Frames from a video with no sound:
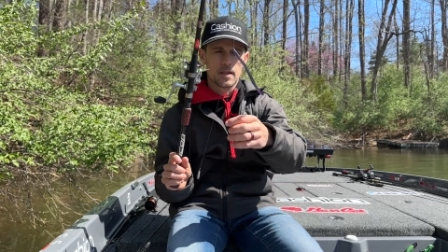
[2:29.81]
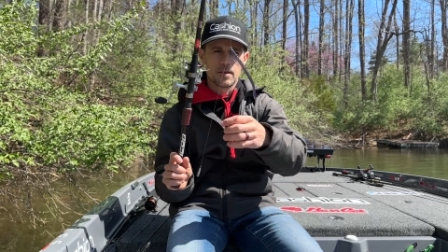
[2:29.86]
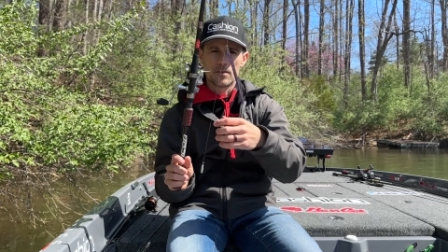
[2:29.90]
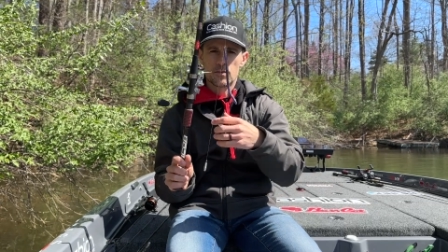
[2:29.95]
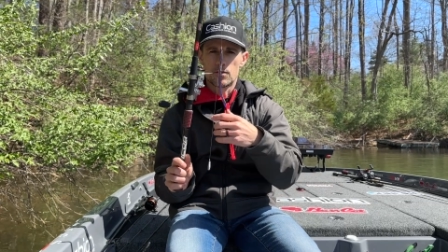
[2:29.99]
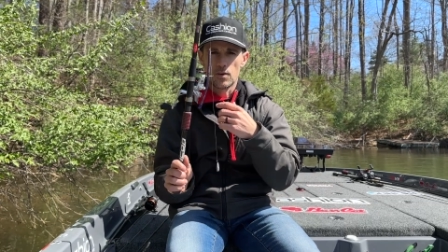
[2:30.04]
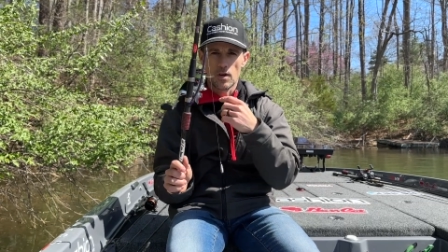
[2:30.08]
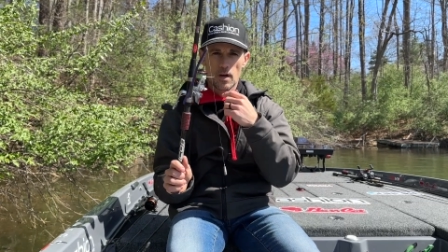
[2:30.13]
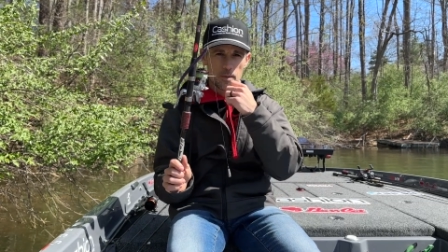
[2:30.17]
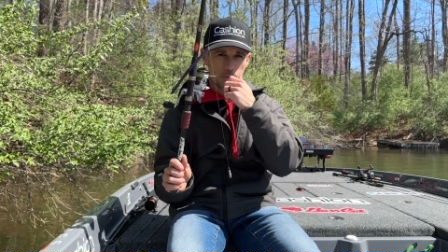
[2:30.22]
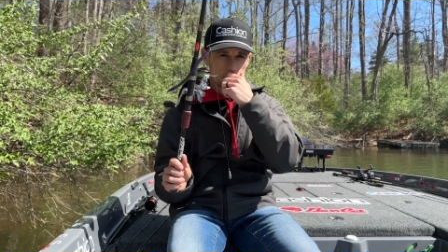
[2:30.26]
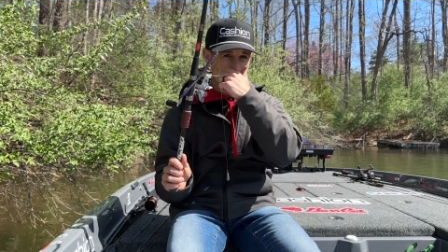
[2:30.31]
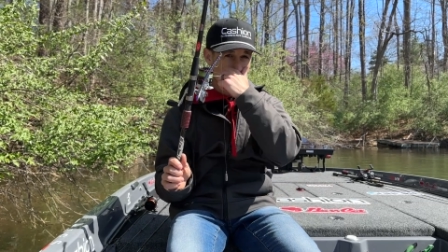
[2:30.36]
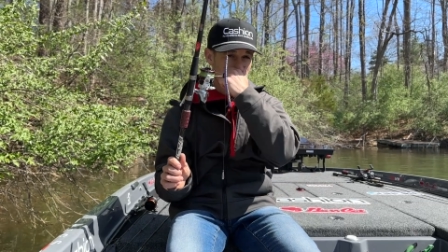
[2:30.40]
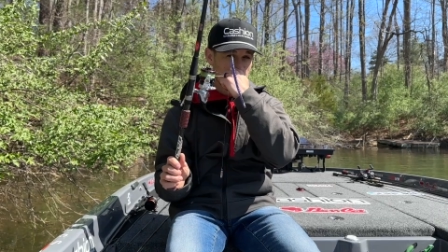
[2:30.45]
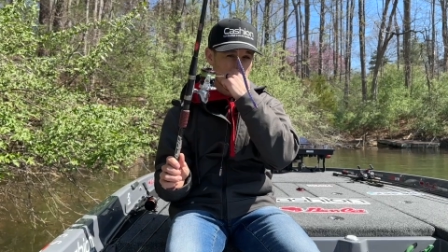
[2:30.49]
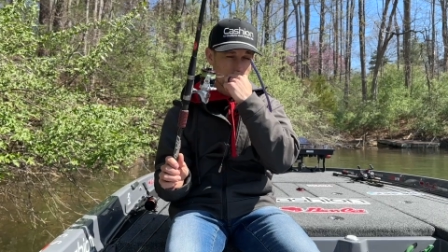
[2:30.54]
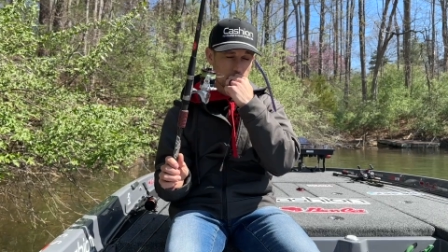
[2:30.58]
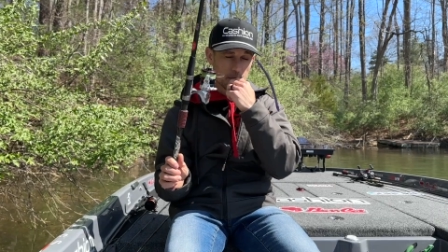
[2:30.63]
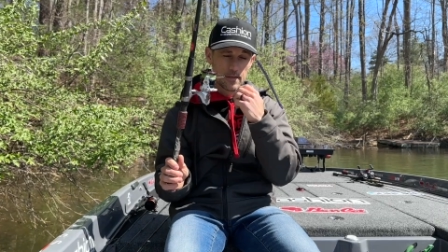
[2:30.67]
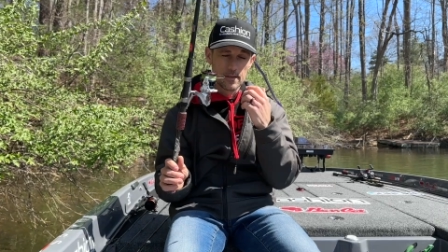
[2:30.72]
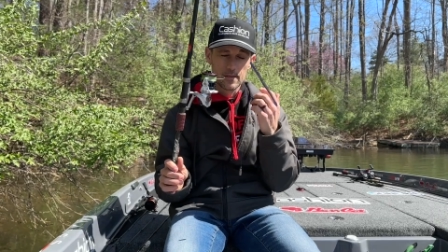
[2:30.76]
Drop shot
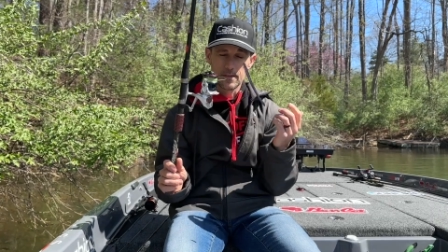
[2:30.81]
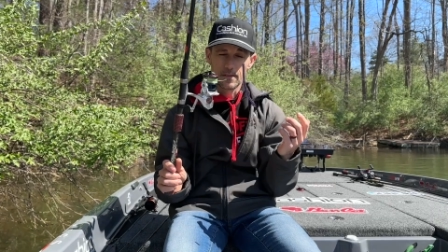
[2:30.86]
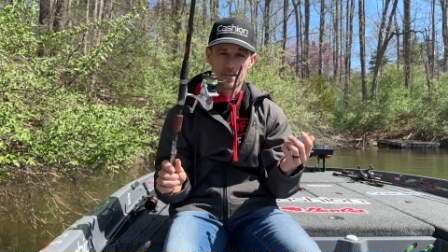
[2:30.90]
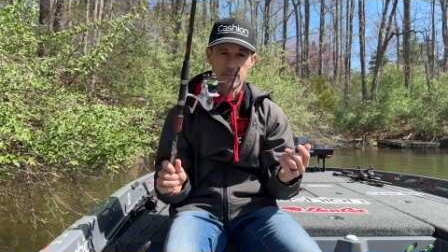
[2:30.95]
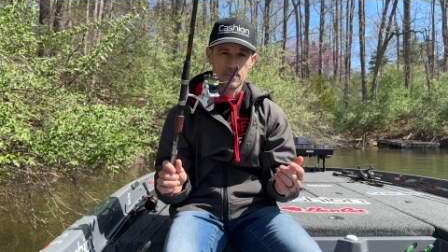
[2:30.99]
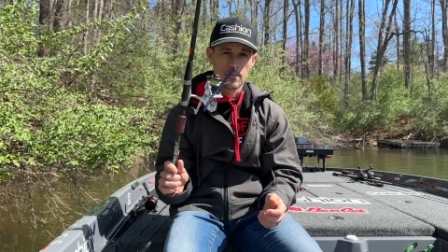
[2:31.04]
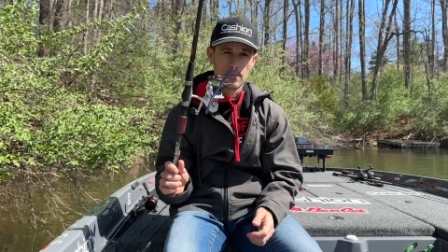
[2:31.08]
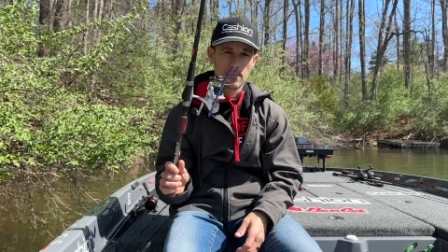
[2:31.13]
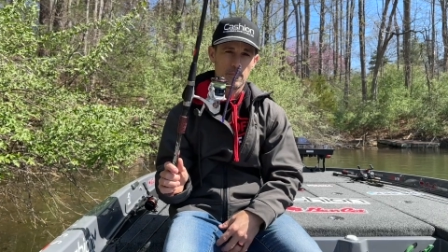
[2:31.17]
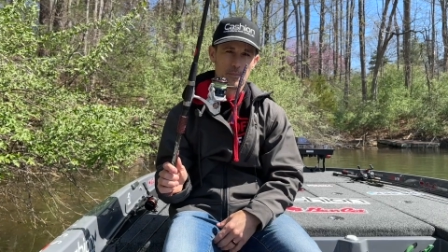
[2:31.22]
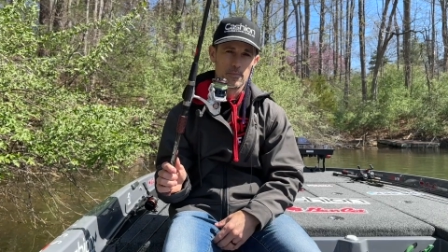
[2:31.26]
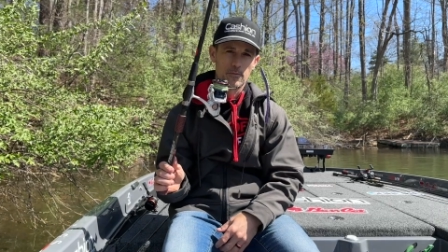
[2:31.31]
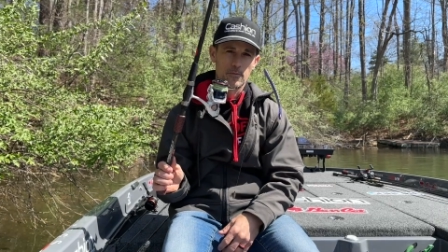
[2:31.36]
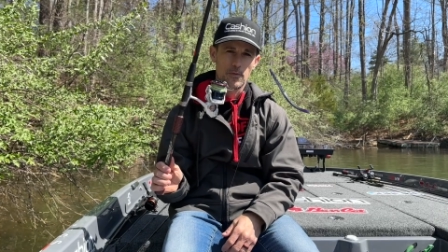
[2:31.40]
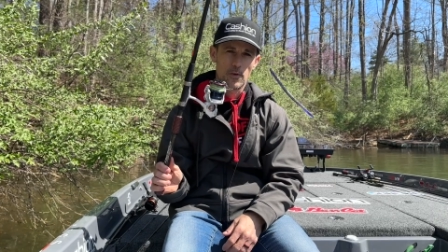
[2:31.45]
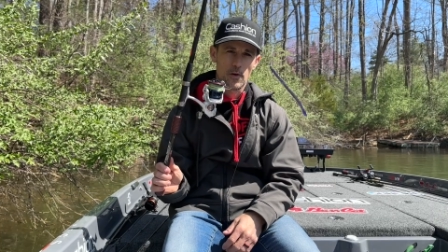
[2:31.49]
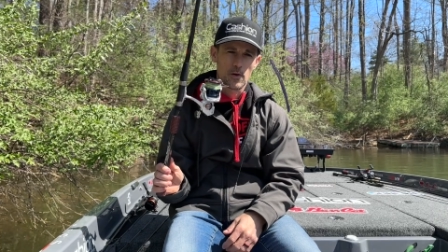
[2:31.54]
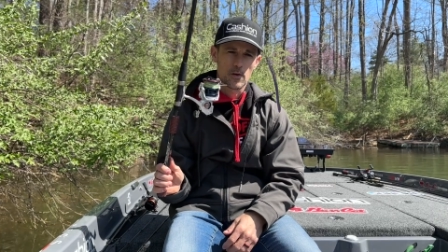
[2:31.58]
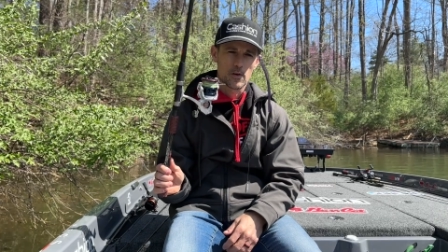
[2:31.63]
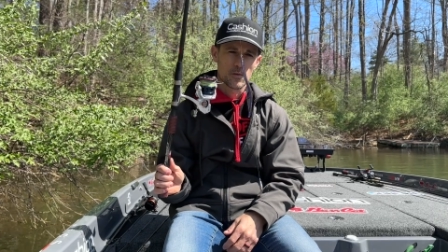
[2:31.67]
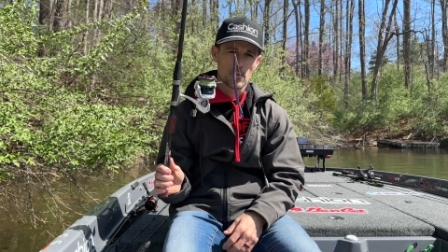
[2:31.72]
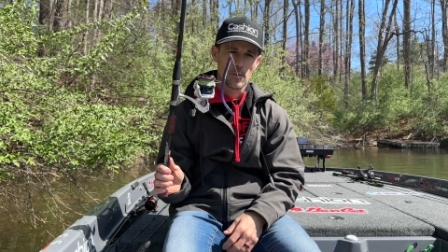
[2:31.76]
is
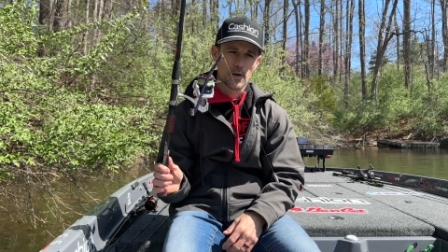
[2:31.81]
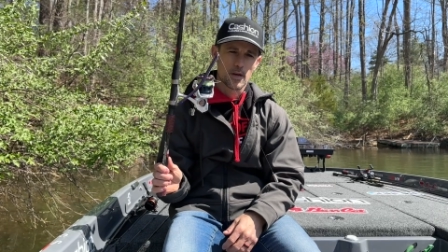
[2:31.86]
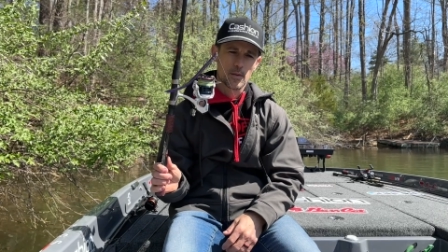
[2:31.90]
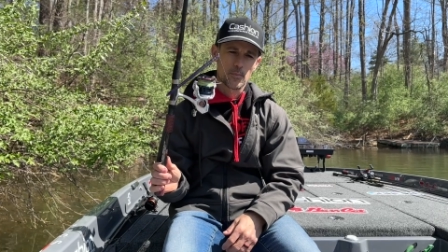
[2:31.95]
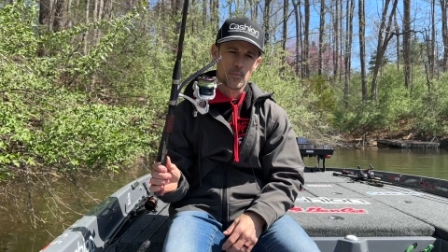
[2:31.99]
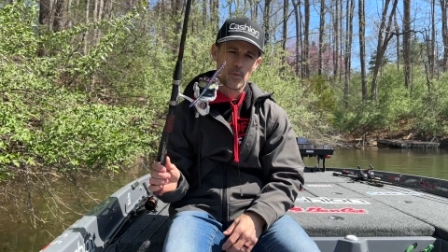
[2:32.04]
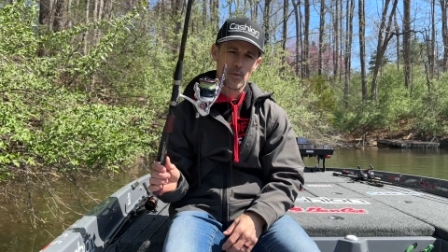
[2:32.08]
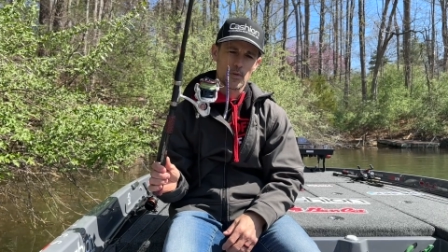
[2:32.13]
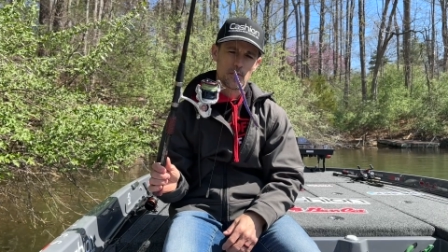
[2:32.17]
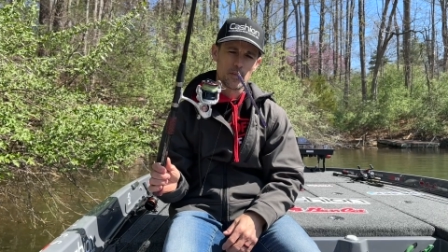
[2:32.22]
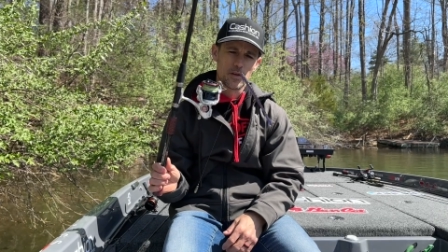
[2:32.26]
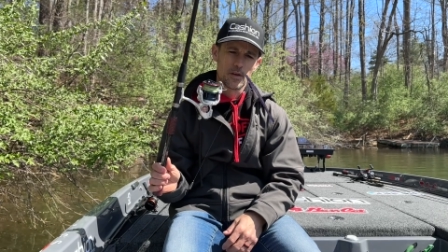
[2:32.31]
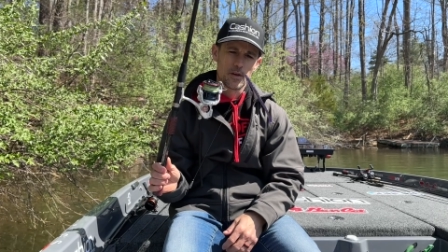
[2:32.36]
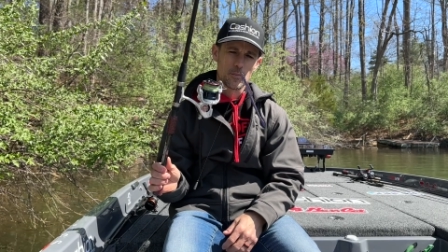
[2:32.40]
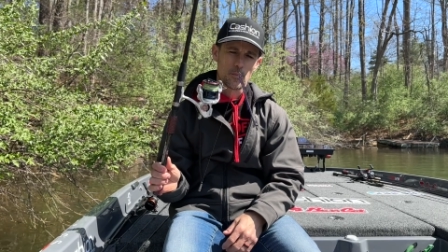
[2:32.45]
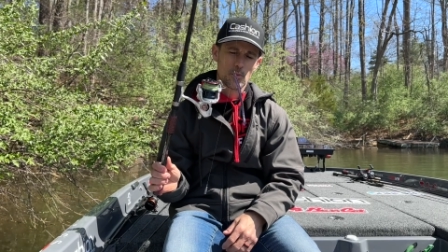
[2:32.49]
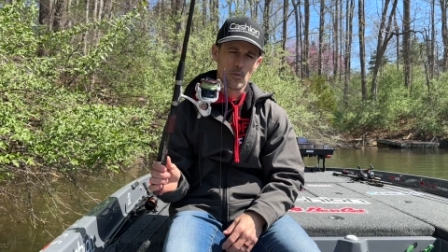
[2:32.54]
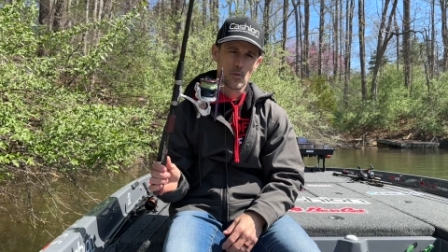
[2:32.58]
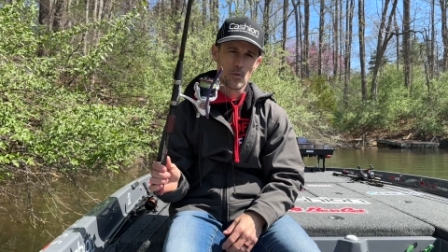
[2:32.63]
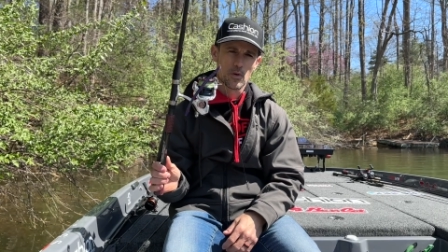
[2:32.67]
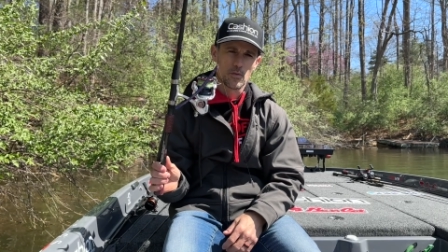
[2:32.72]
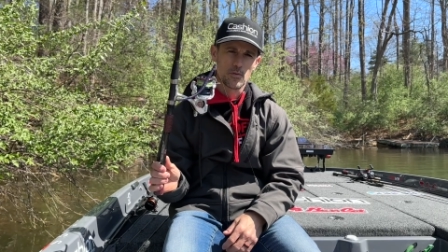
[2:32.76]
far and away the
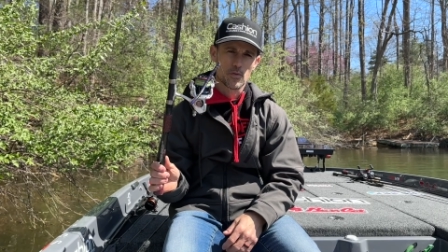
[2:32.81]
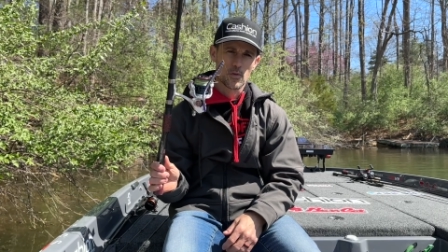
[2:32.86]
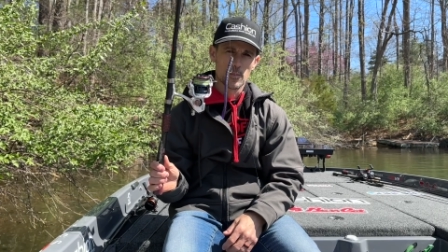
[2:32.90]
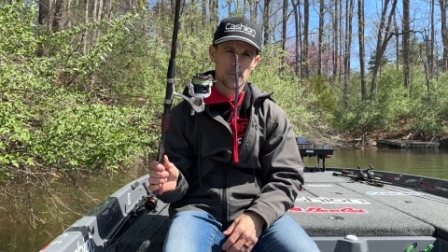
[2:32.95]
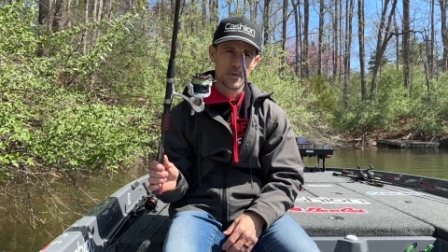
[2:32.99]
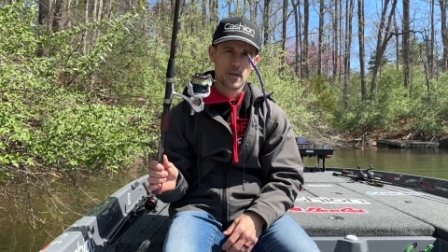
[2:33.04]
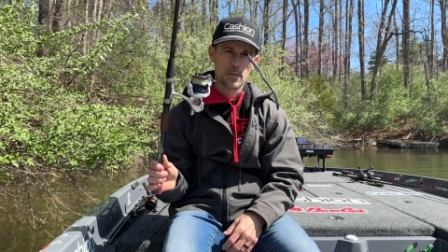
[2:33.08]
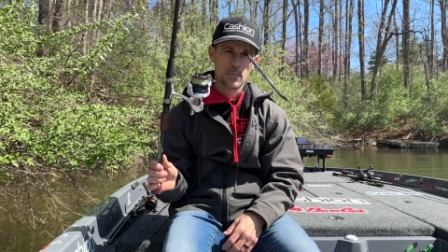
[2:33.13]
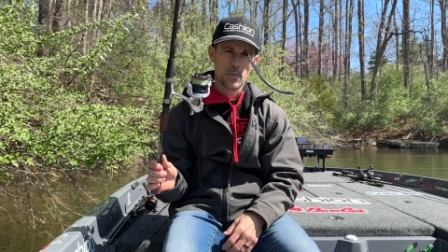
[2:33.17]
number one for me.